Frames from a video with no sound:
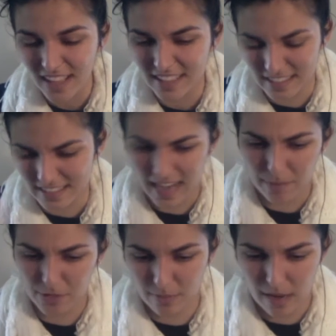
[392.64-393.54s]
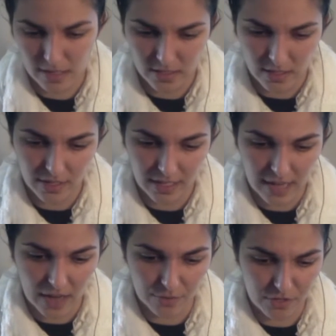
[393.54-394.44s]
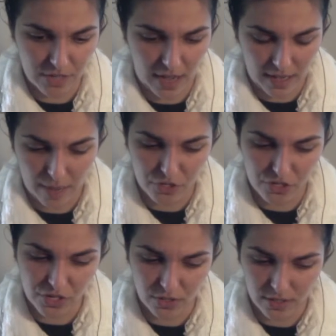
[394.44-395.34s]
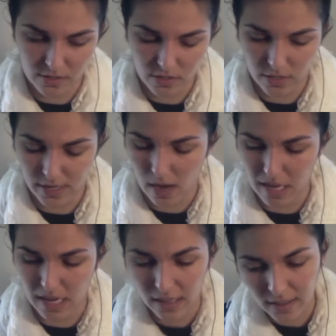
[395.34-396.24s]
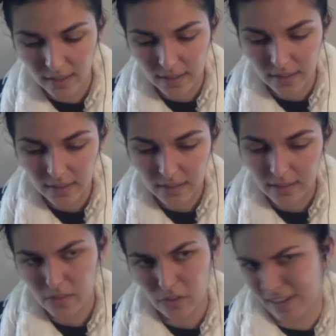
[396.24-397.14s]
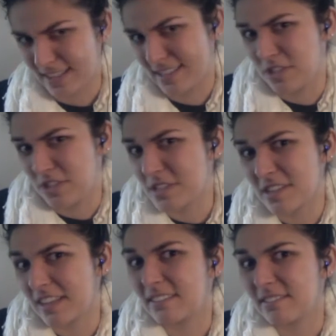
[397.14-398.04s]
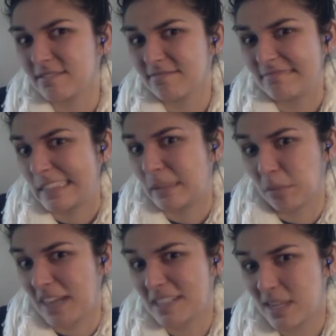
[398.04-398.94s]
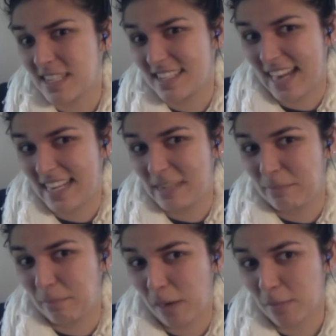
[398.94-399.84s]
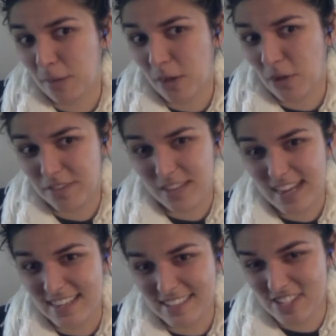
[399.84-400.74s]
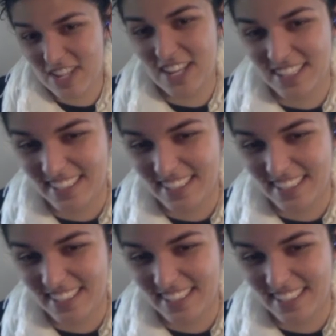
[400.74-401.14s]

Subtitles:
He captured Bakugo and he captured Tokoyami. So I guess he just can compress them into tiny marble ball things.